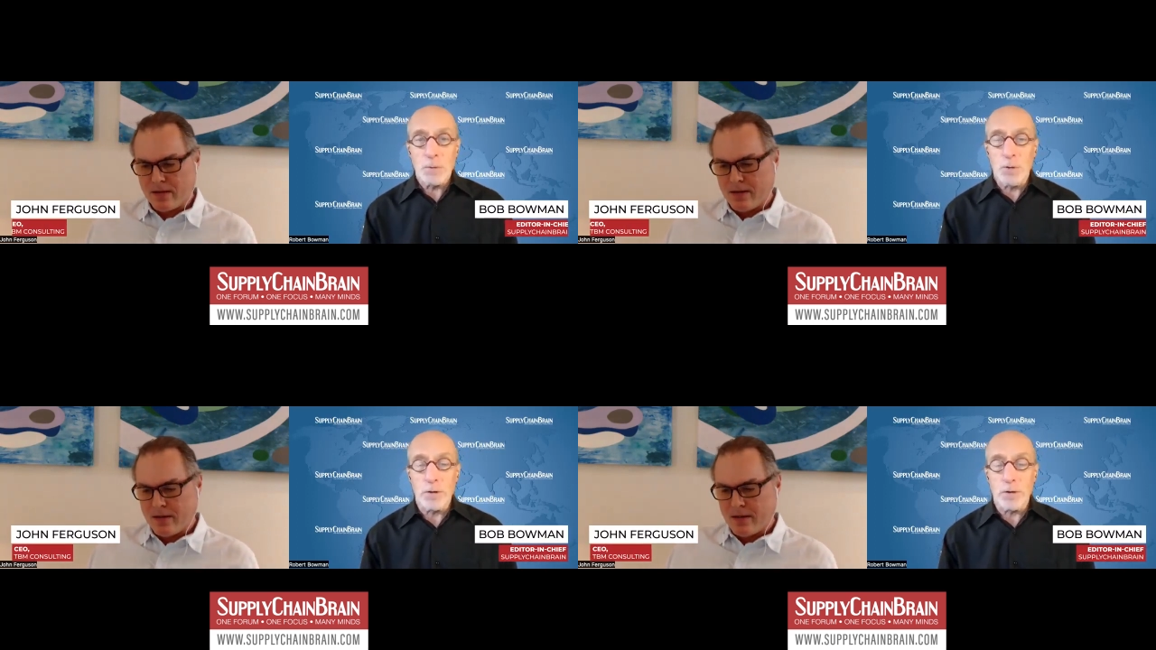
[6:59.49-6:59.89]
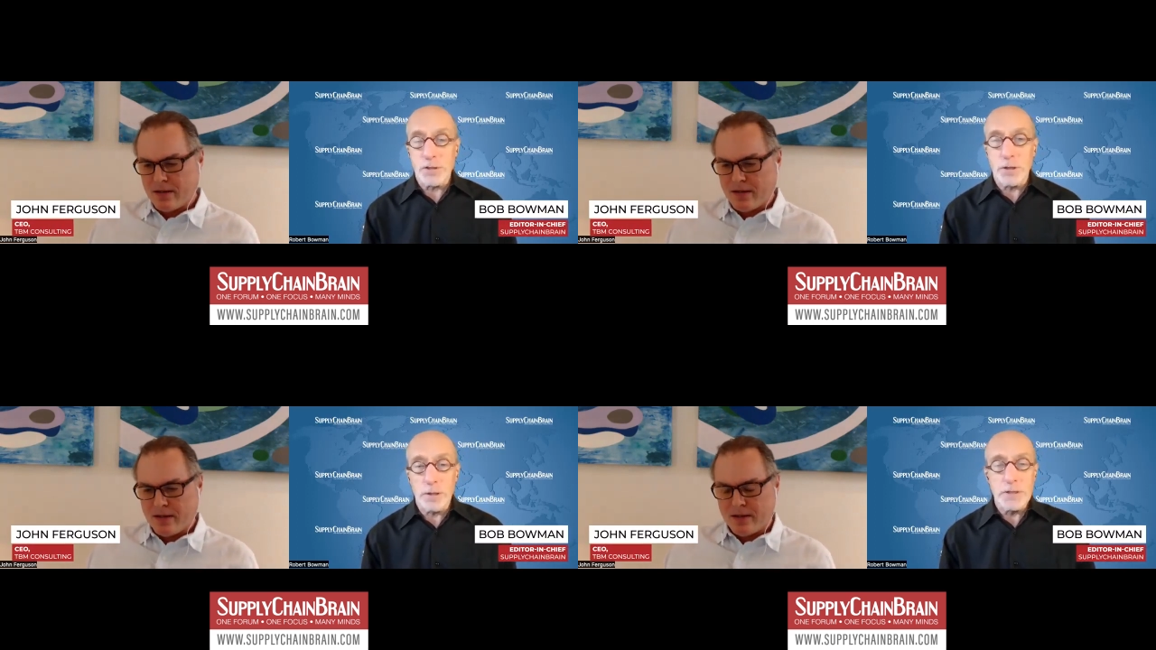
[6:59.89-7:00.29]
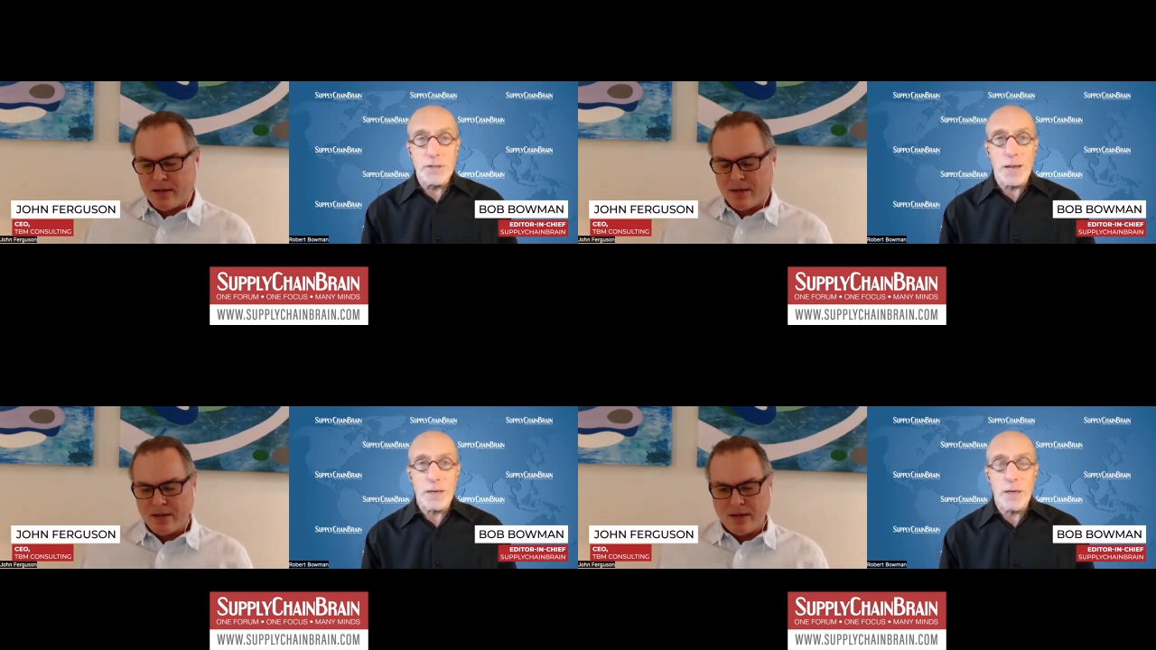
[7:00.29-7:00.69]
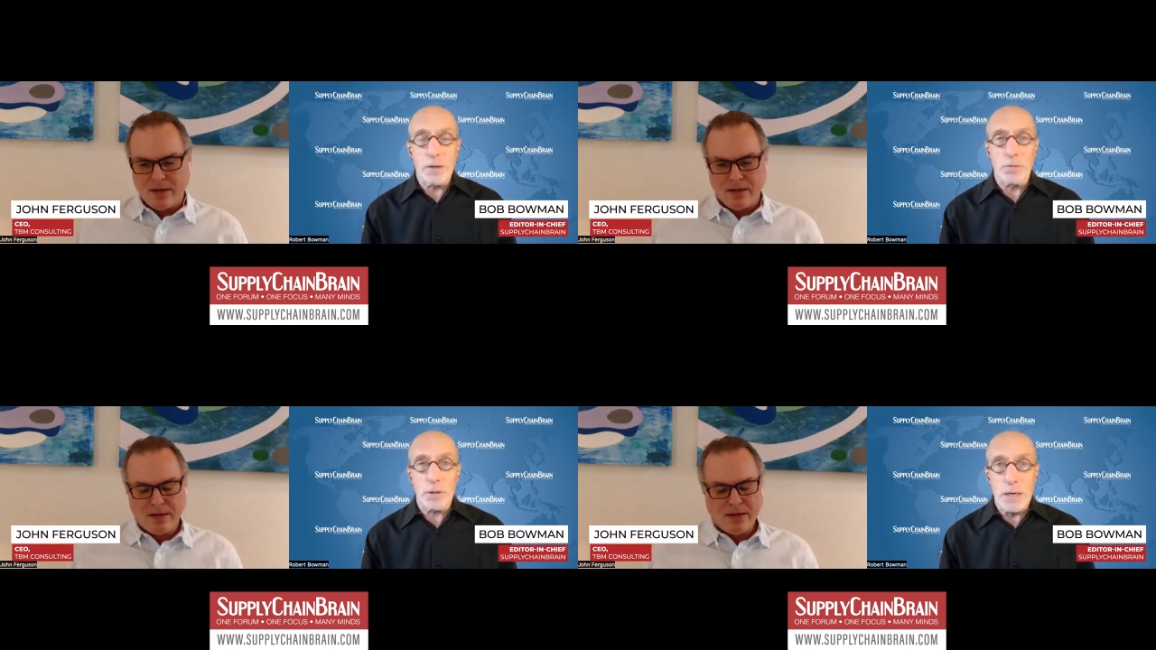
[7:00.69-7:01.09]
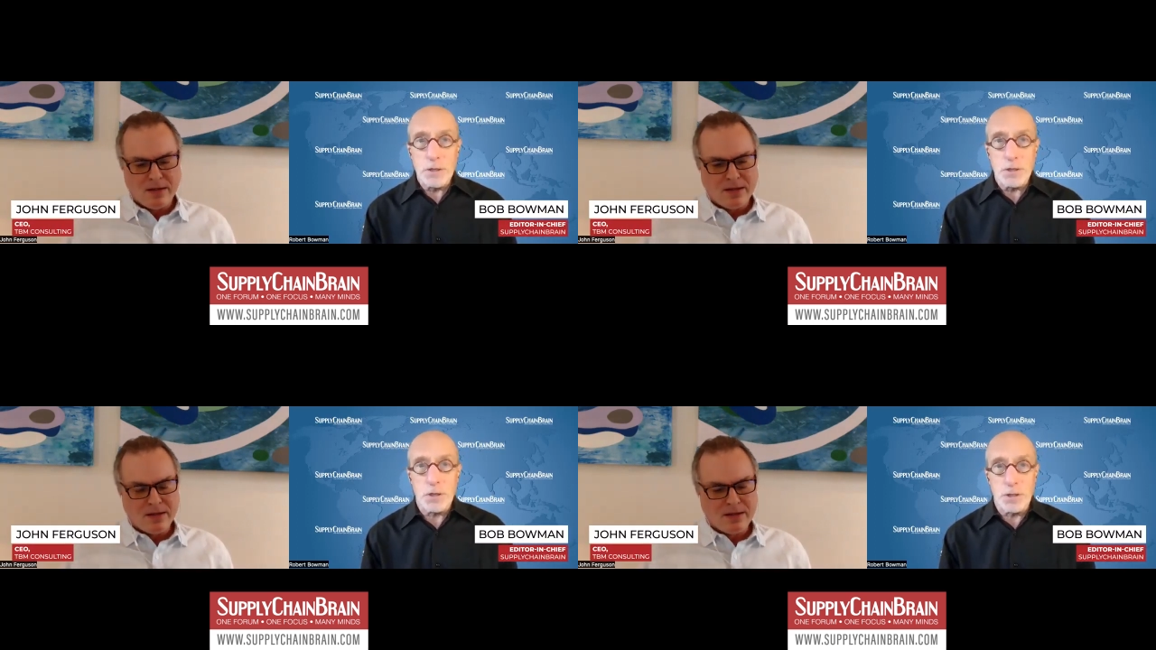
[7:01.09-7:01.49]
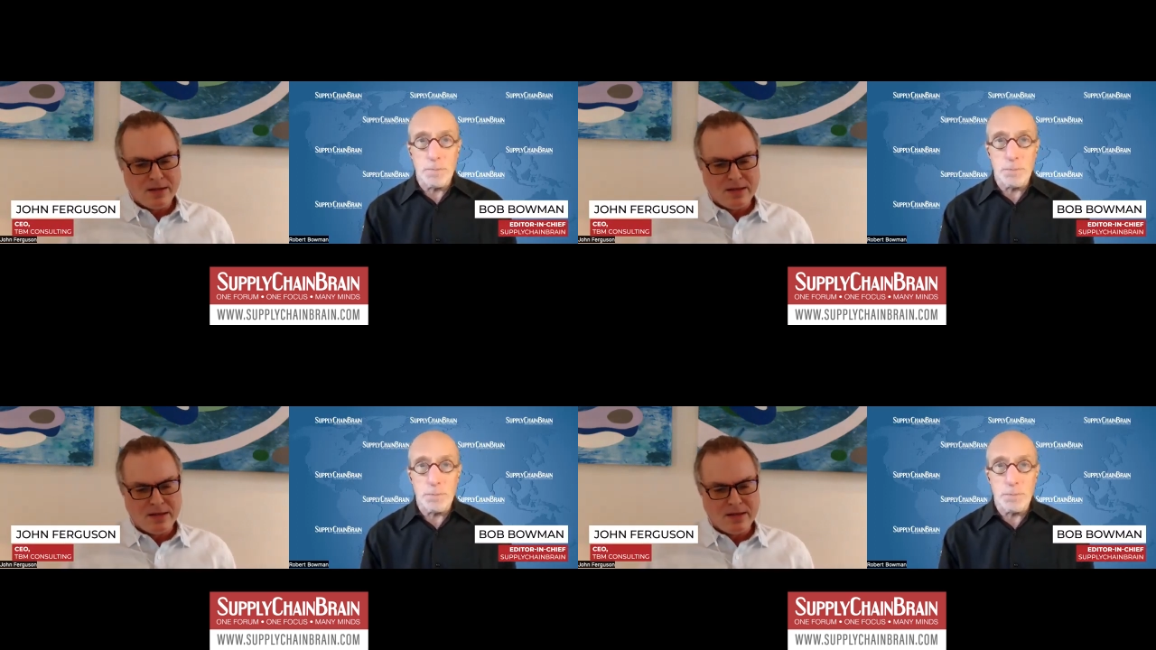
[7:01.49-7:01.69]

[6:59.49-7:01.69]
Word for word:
Speaker 1: Well, there still is that interrelationship